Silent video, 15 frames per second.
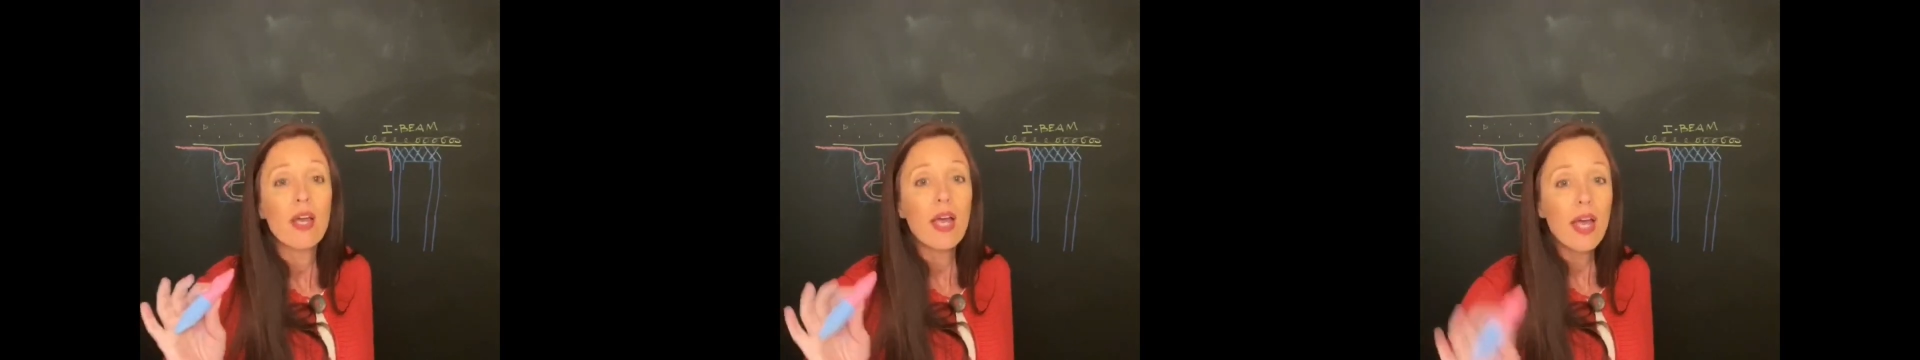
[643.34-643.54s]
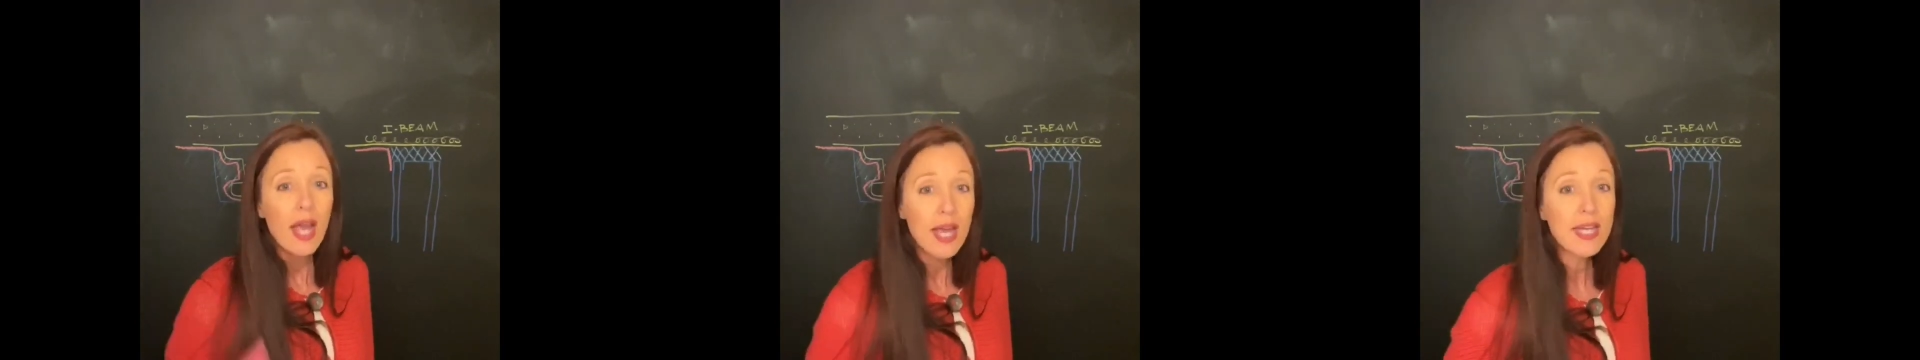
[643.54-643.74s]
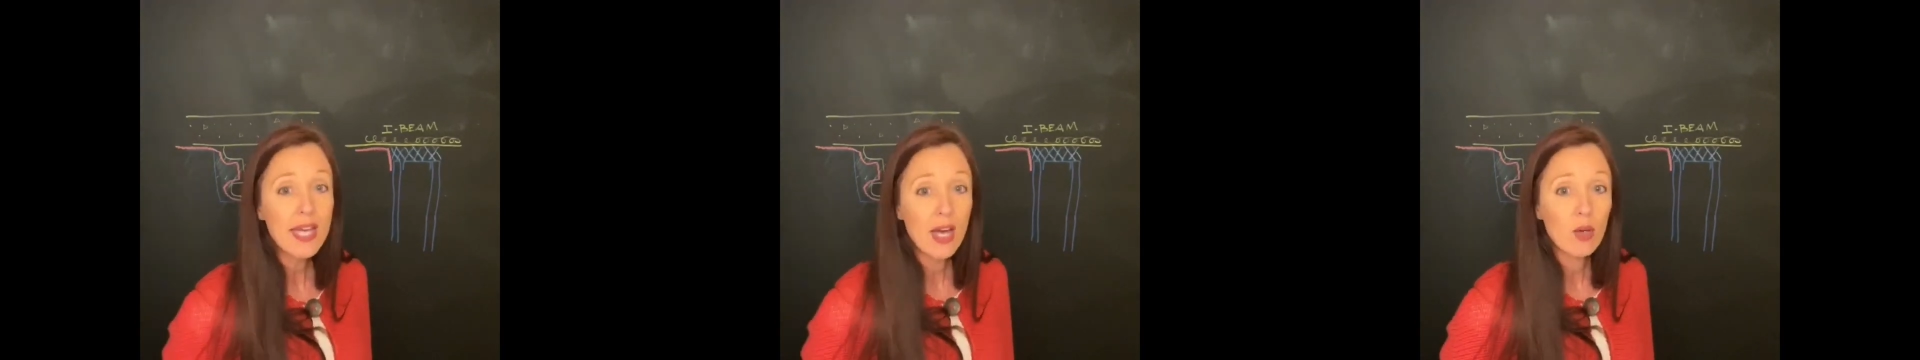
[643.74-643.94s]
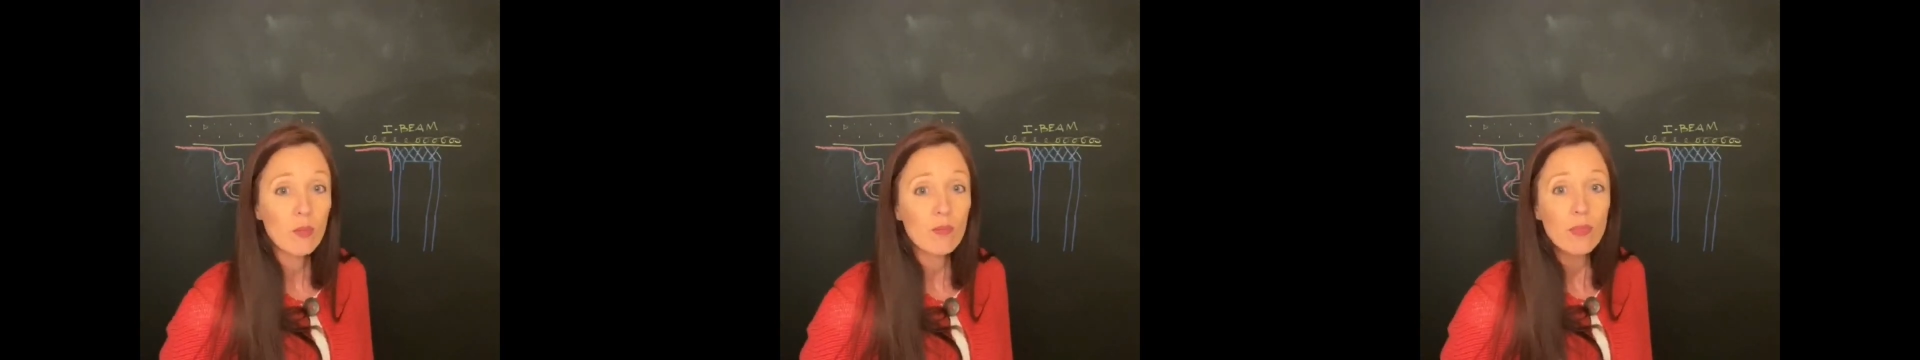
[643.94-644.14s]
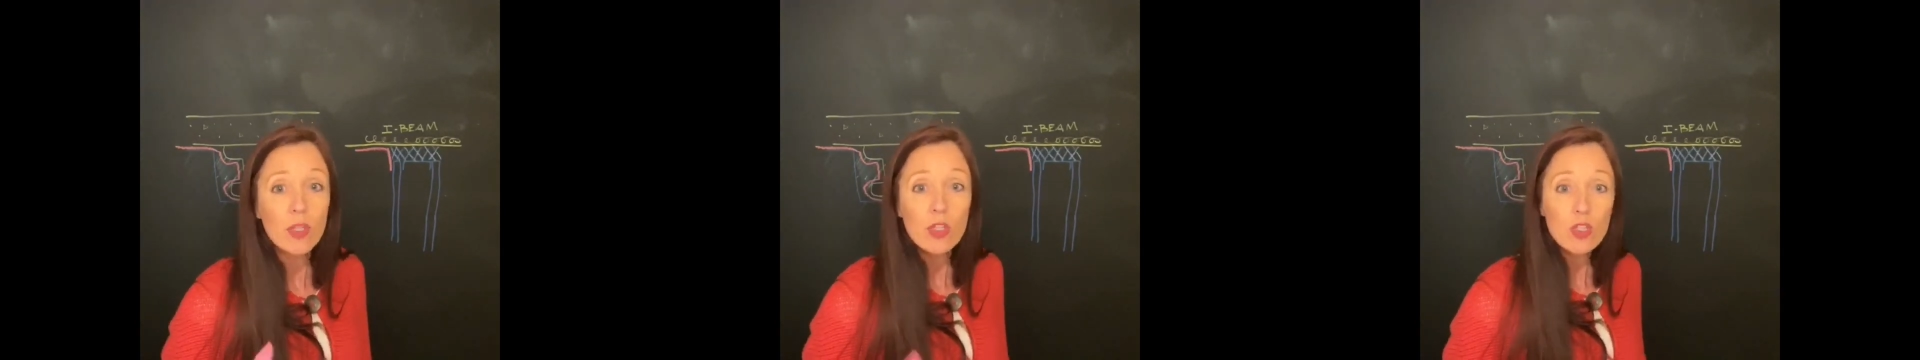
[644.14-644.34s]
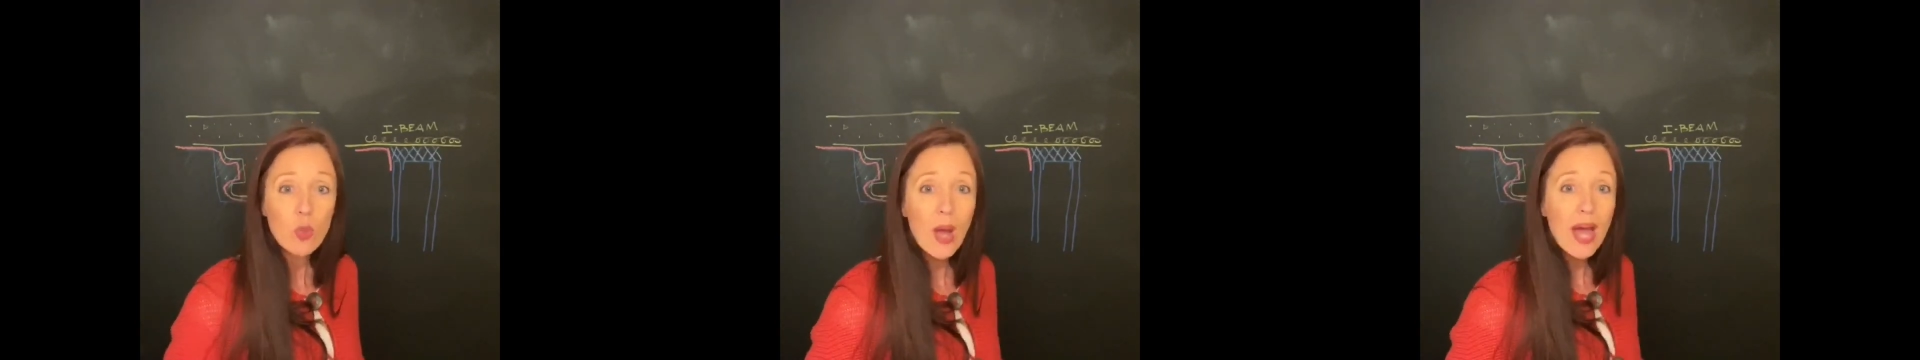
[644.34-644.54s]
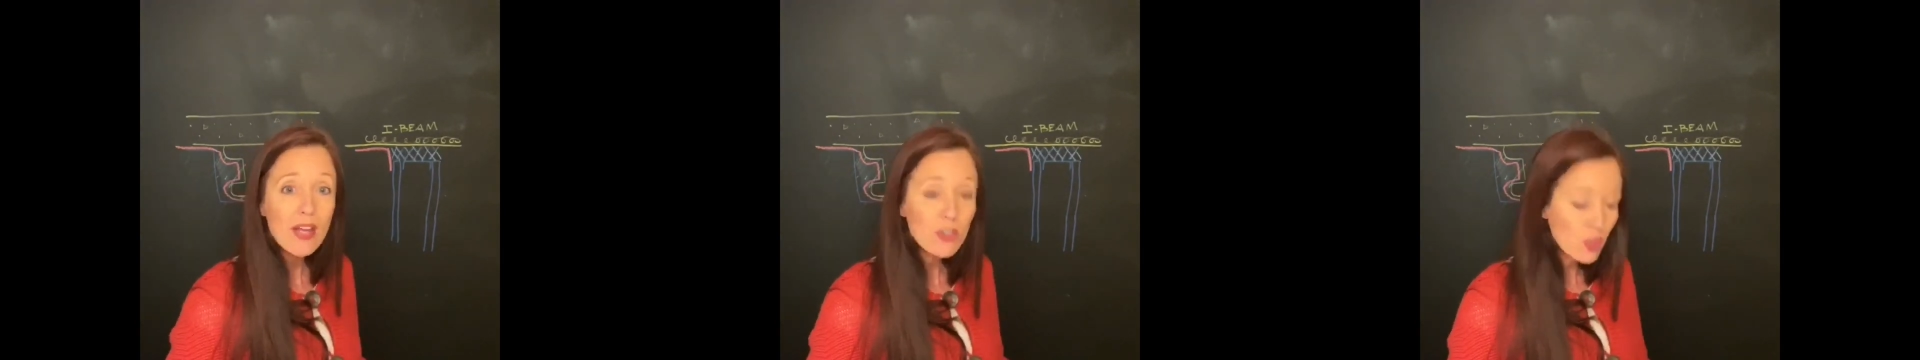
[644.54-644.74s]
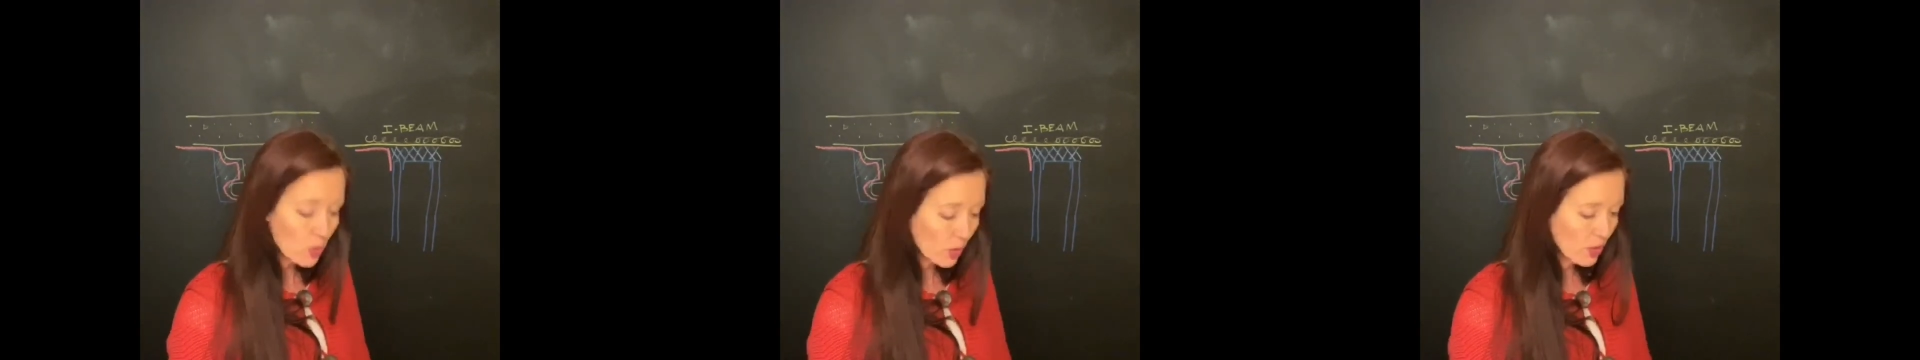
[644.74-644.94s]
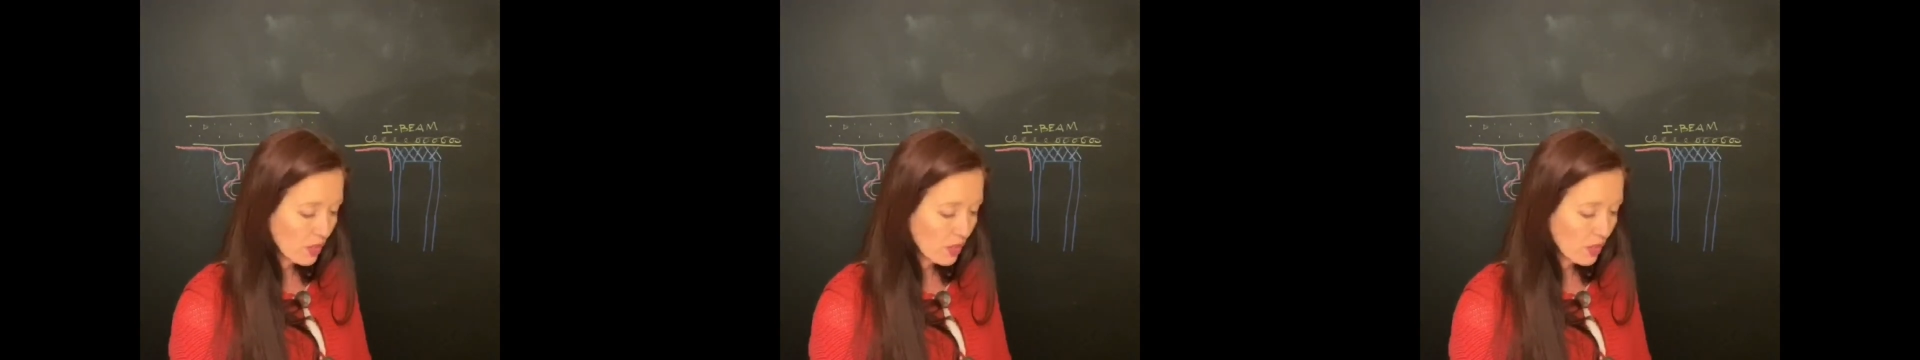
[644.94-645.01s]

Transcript: Anyhow, so as you can